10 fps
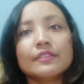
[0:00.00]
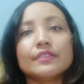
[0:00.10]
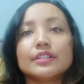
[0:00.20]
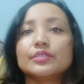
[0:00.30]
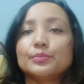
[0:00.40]

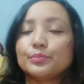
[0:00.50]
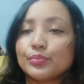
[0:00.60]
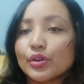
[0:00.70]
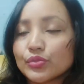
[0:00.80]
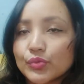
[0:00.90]
for the
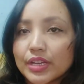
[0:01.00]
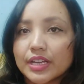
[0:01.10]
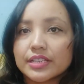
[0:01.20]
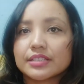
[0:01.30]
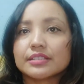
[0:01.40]

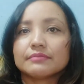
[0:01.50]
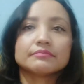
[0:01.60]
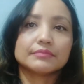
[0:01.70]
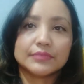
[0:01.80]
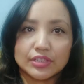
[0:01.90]
portrait.
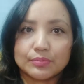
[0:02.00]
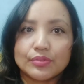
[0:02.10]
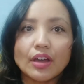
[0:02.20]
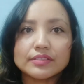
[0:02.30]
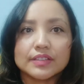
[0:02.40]
In a
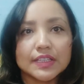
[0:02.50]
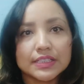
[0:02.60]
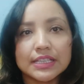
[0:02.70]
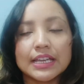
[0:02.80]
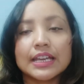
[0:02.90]
process,